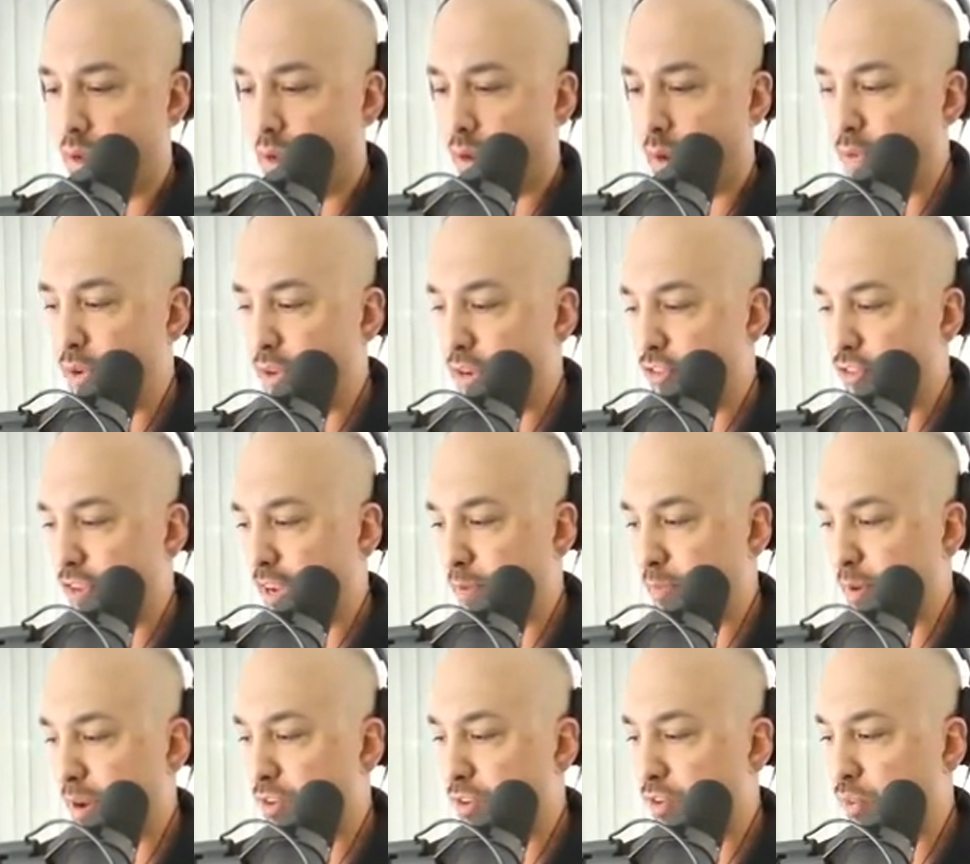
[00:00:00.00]
I'm going to check
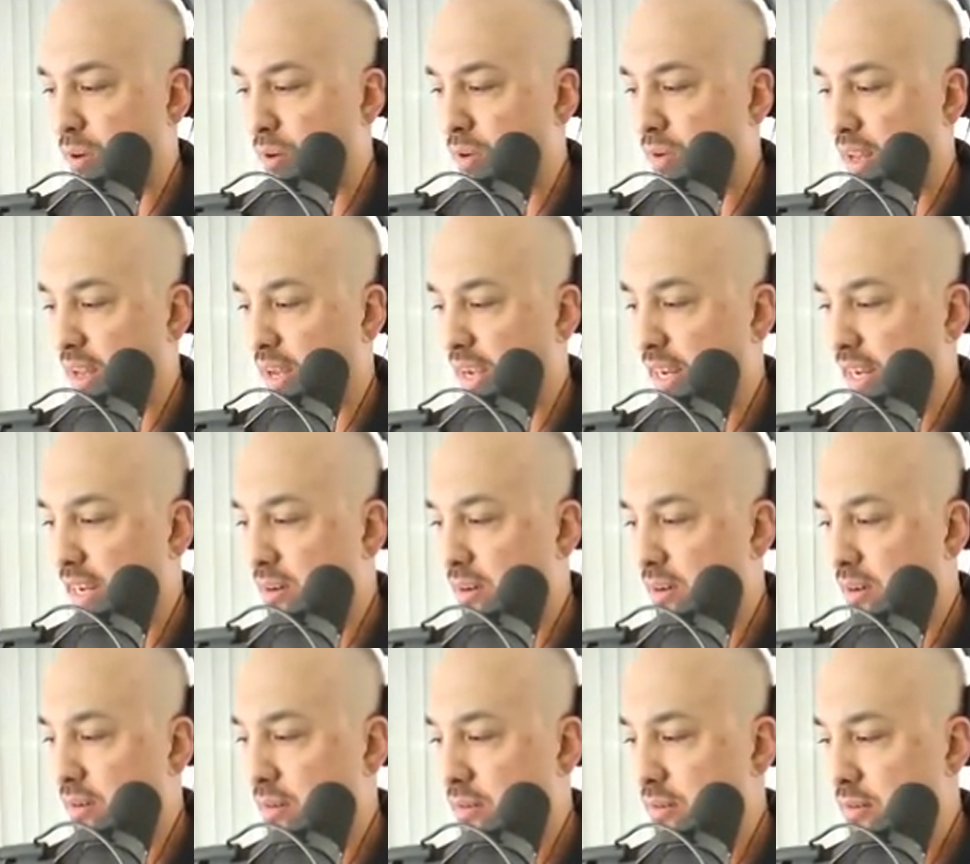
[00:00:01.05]
my Twitter line
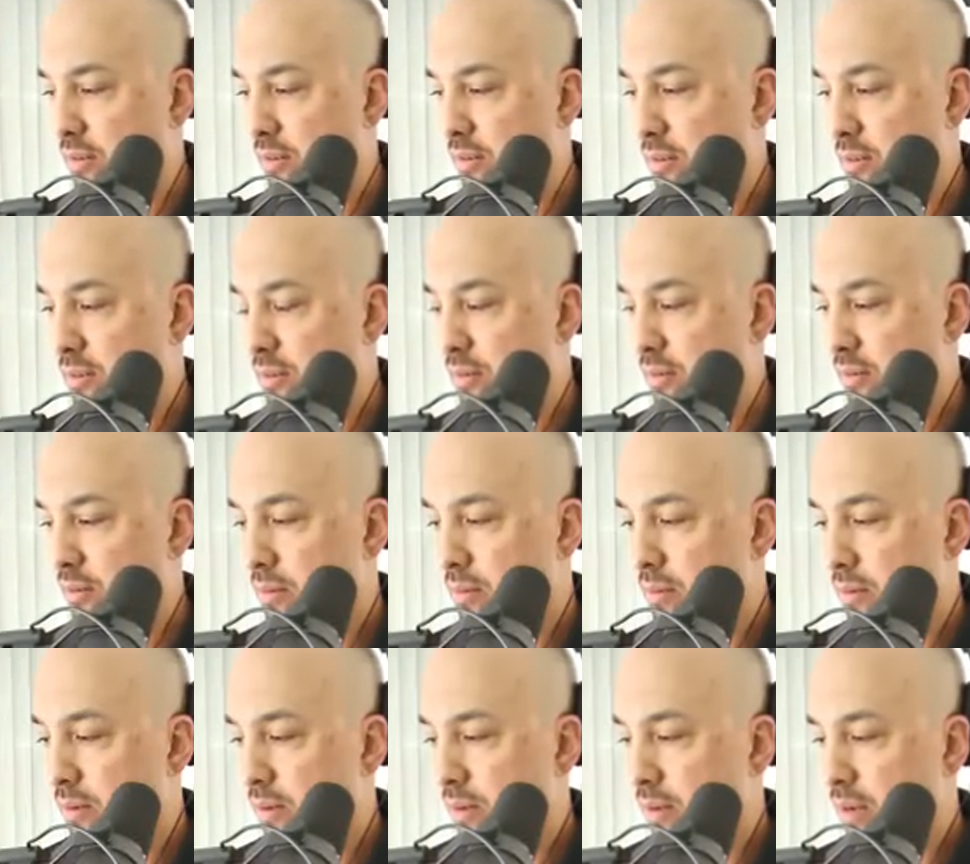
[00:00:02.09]
here,
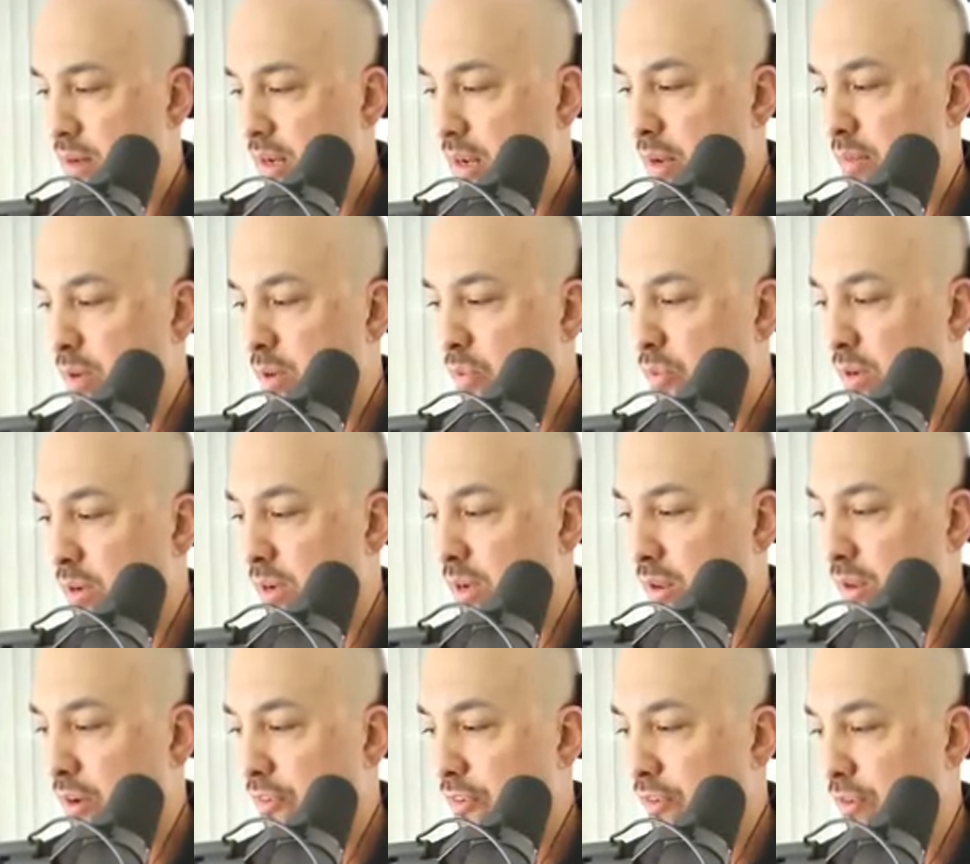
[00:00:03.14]
and I'm going to
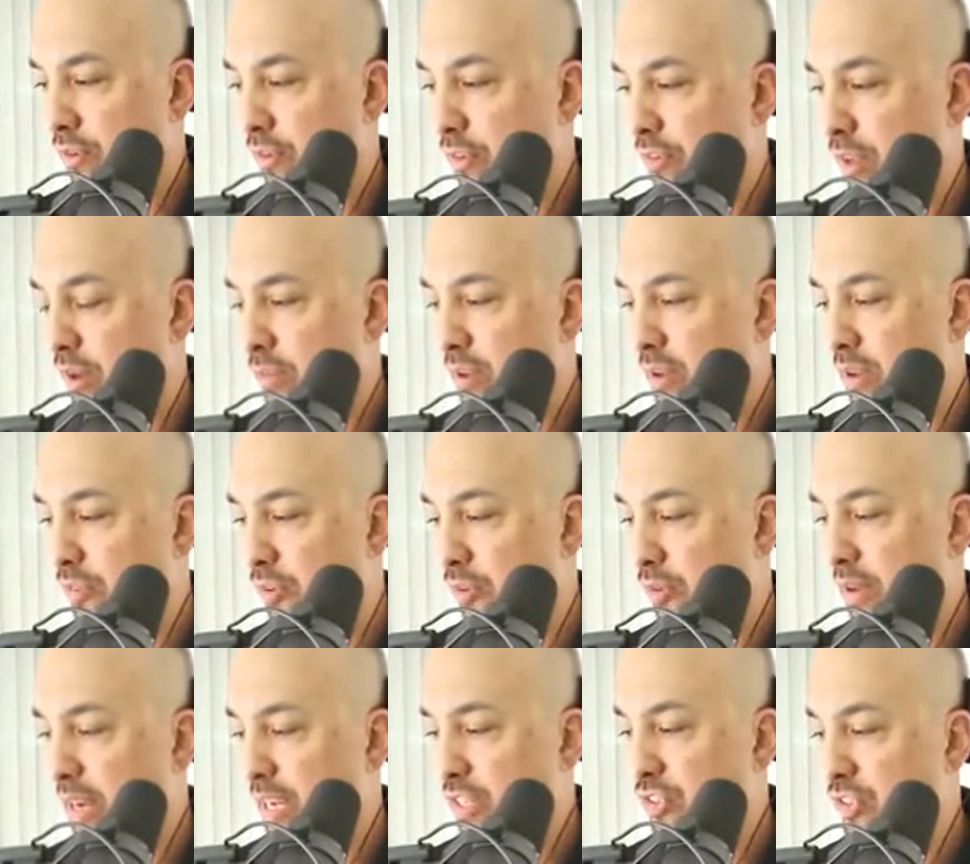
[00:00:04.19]
look for some
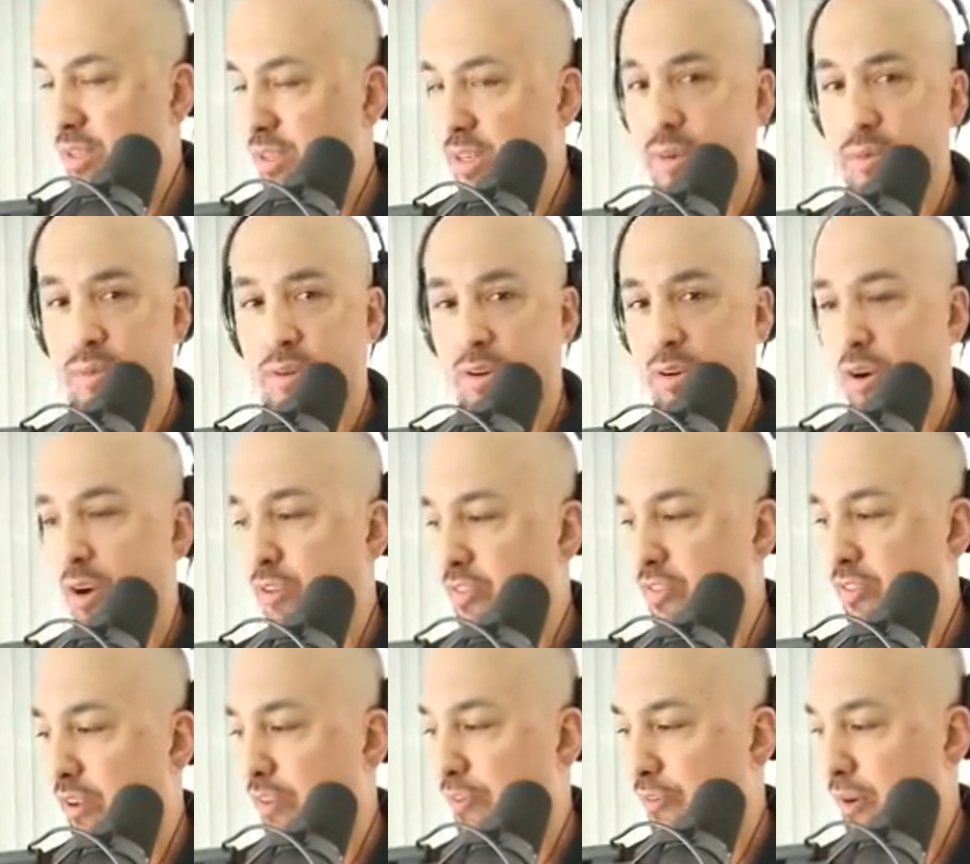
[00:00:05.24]
information in regards
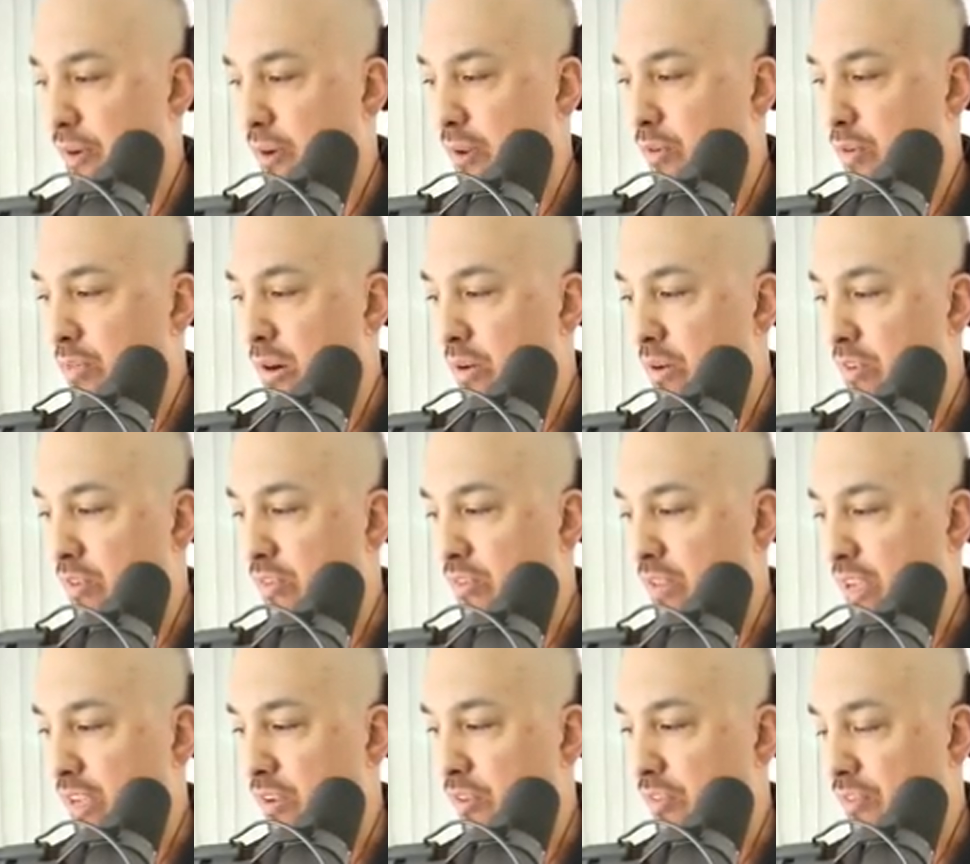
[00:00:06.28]
to that. Freddie Ramirez,
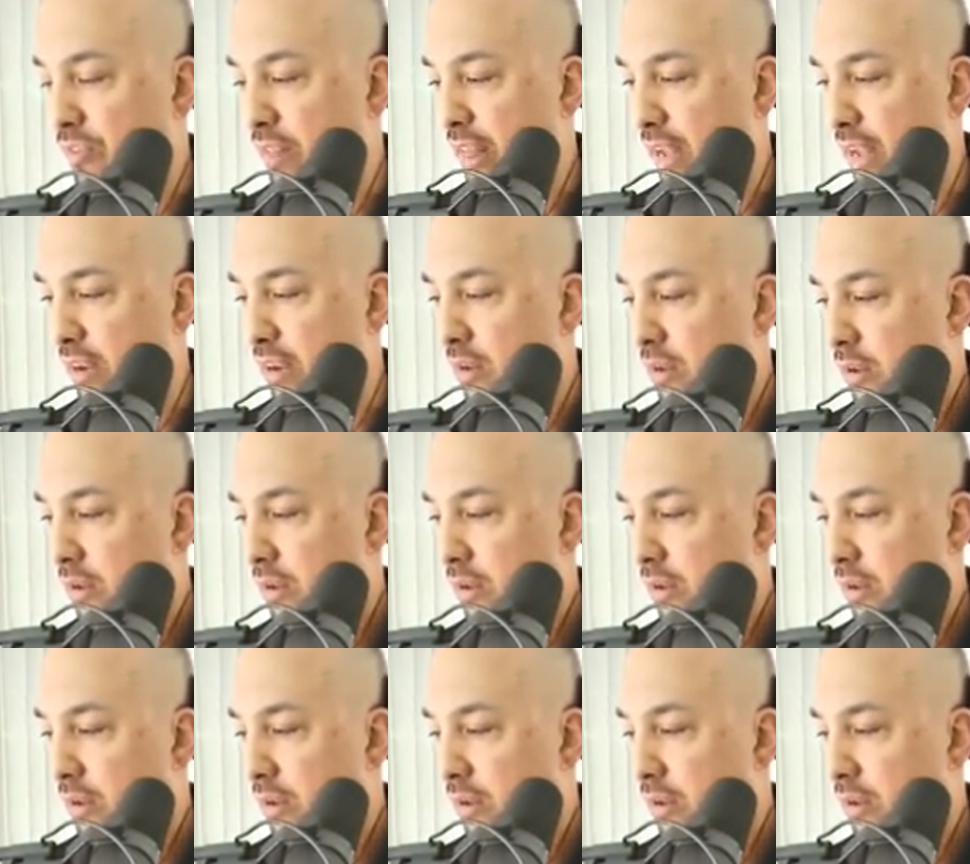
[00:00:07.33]
thank you for that